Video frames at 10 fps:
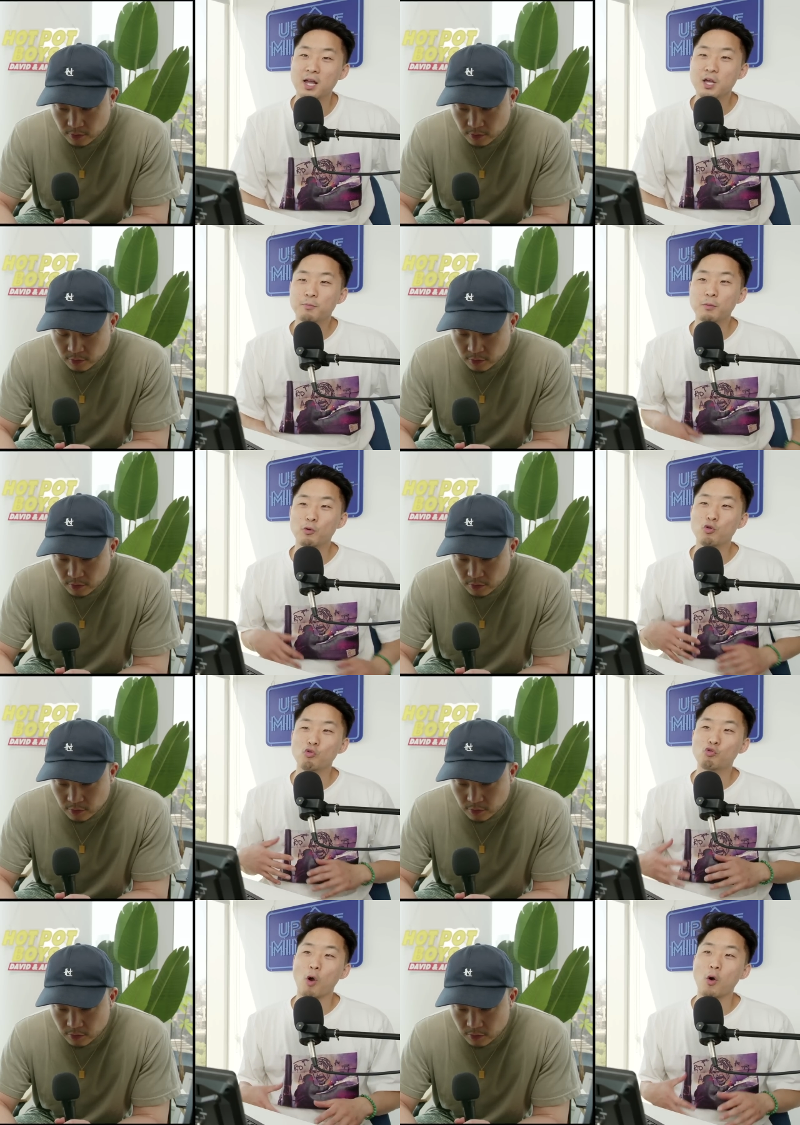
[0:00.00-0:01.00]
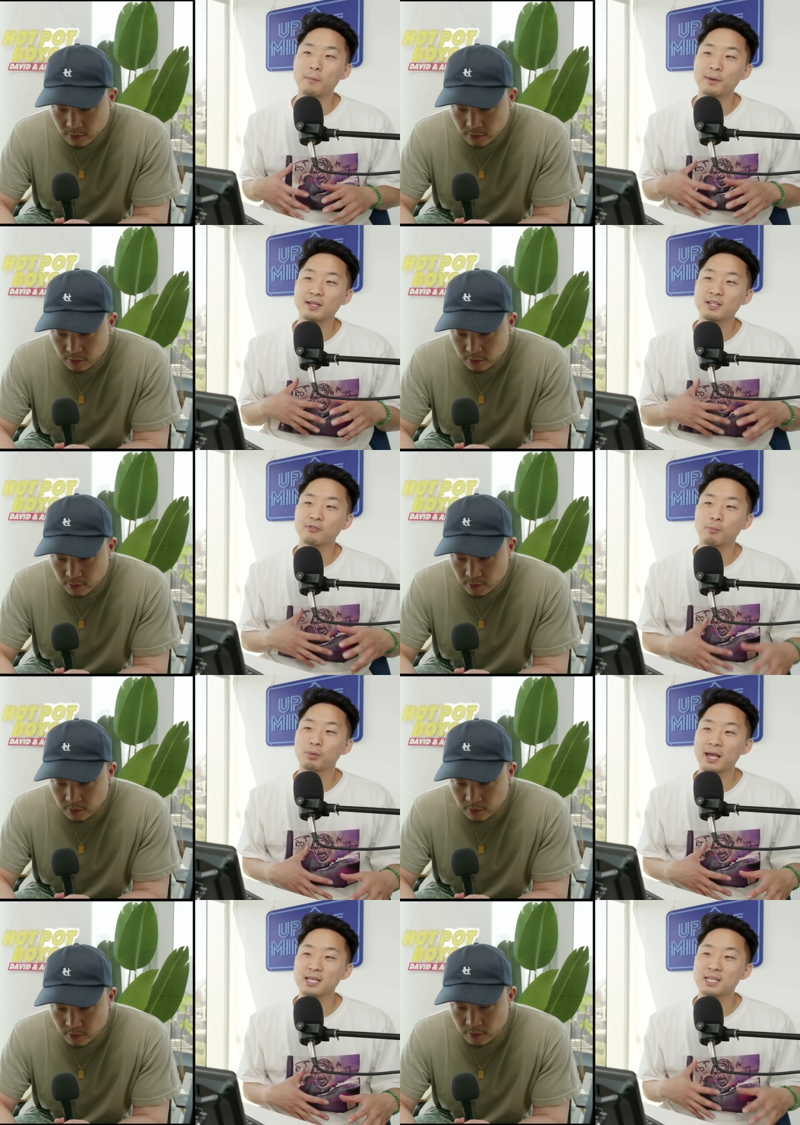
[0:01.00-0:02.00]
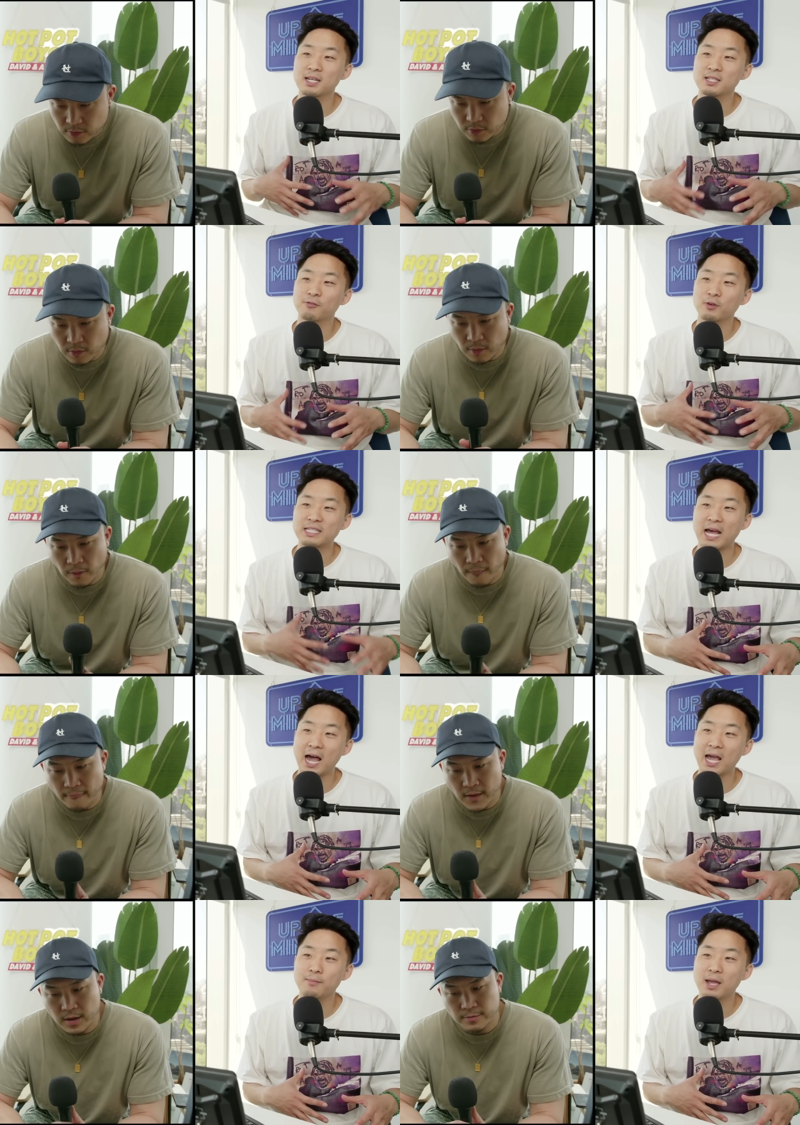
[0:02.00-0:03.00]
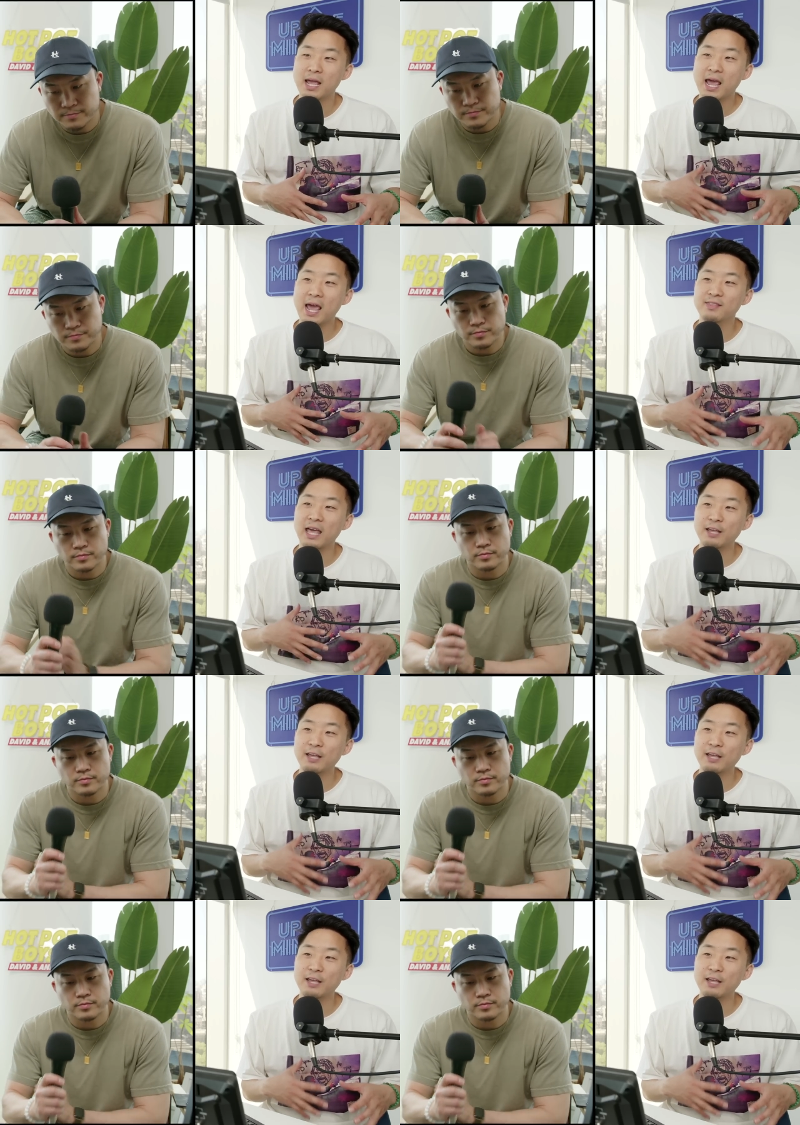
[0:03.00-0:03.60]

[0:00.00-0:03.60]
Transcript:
Speaker 1: people who grow up in a different place and a different time, and they